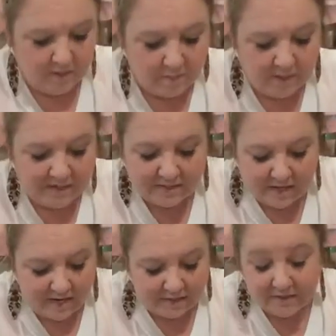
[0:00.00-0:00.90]
I'm not a
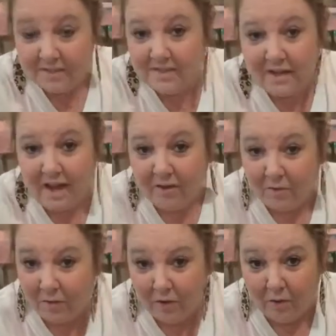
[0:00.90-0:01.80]
scientist, I
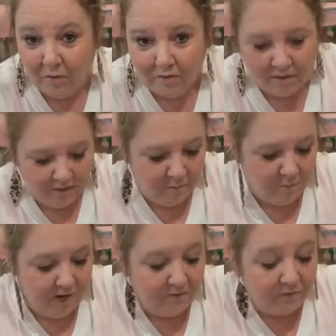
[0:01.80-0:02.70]
don't know.
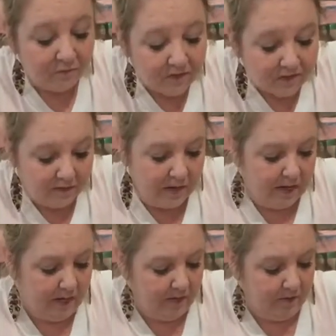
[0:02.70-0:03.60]
But I feel
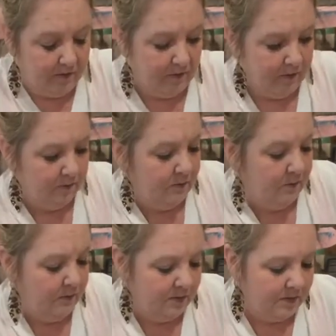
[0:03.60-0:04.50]
like
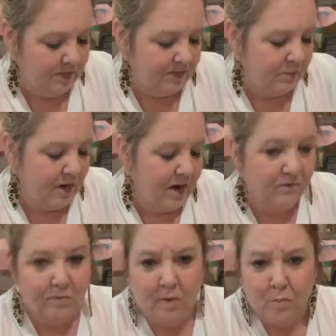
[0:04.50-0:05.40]
this would
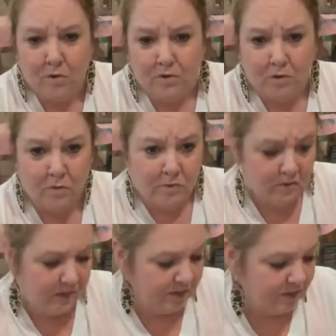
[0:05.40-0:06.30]
have to be more durable
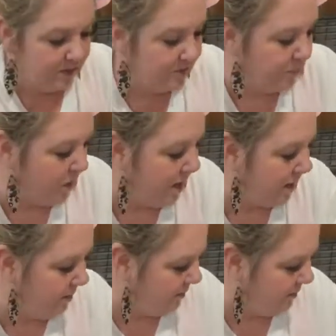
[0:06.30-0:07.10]
than the spray.